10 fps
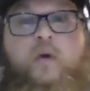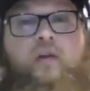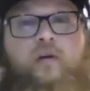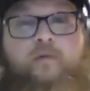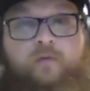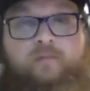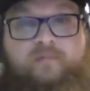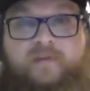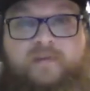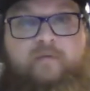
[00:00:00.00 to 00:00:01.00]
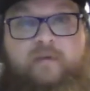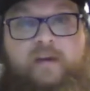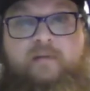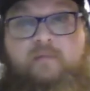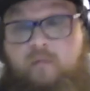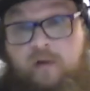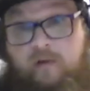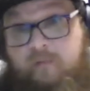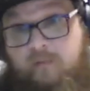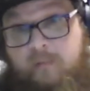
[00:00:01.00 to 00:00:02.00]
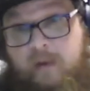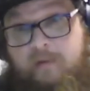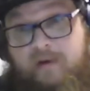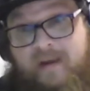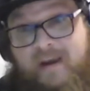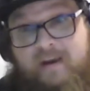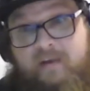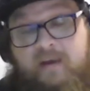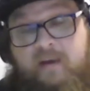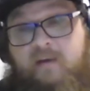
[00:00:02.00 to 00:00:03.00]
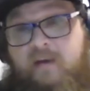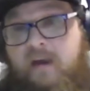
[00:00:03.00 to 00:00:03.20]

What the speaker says: well over 70, well maybe in the 80 then,